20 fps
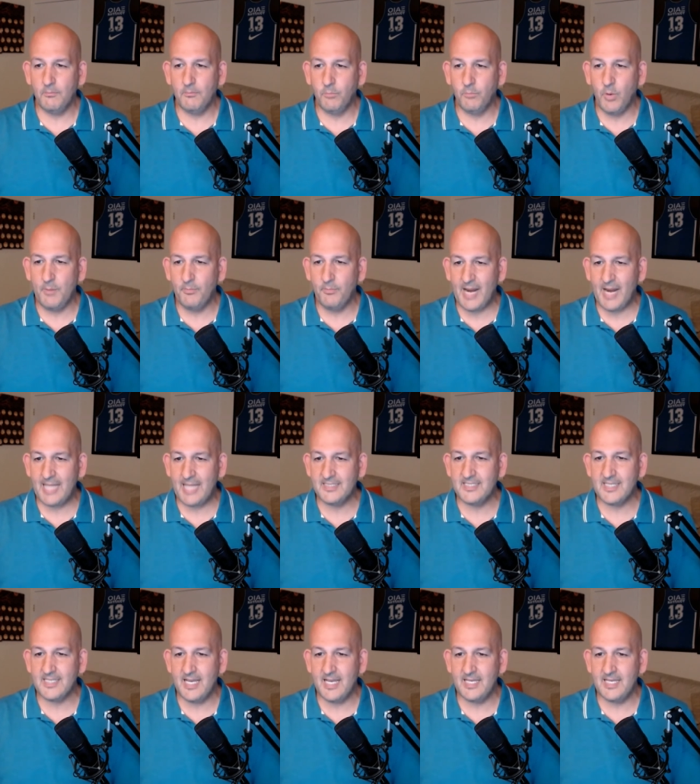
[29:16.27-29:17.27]
when Brad
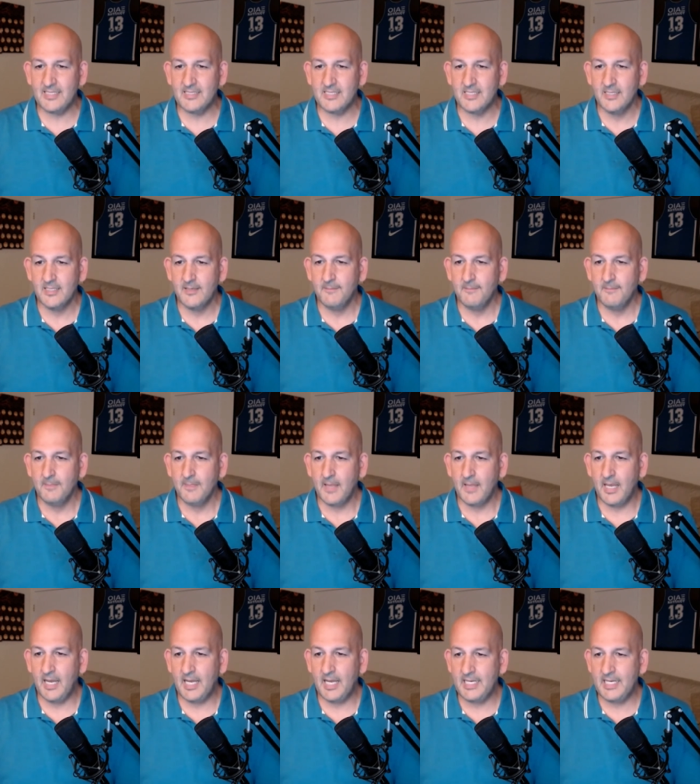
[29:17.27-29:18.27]
says,
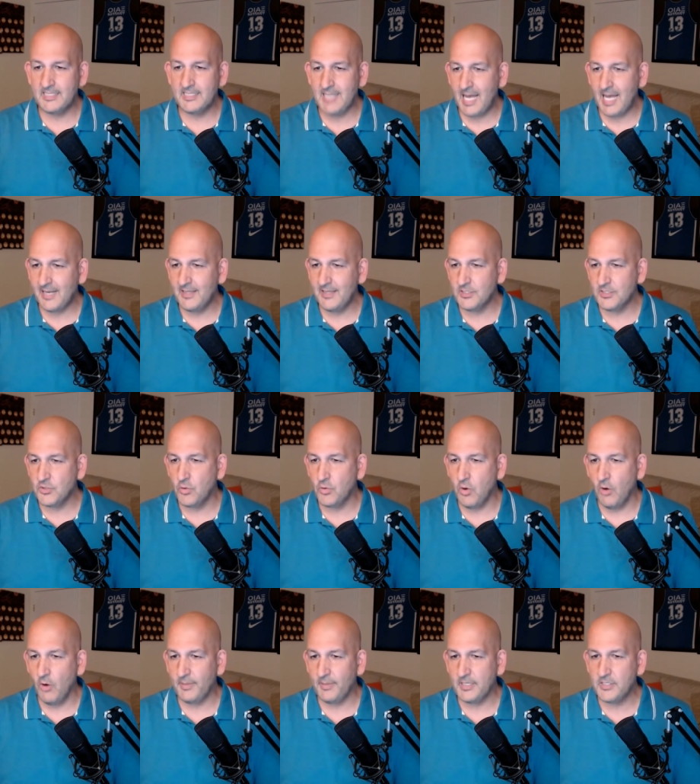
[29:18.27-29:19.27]
uh, and it's not in this
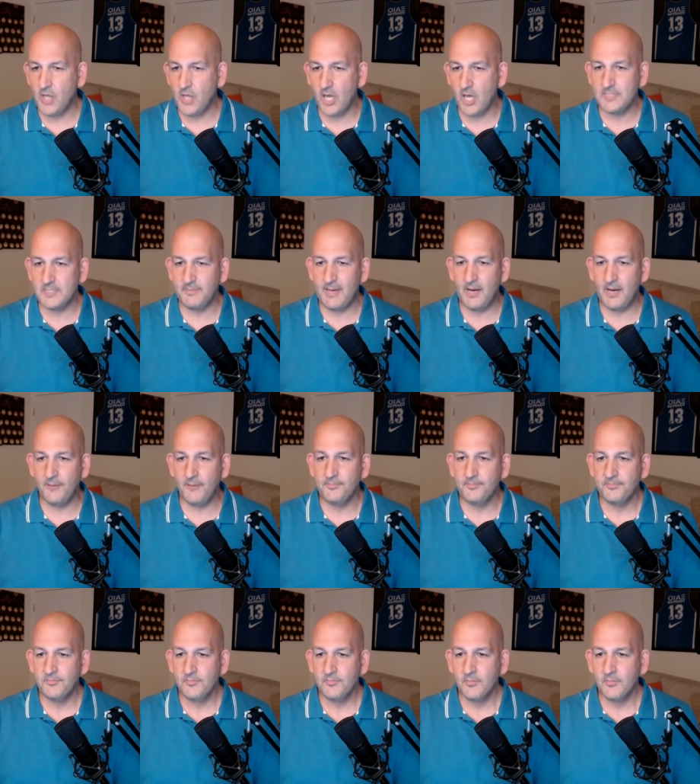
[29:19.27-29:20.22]
quote, but he talks about,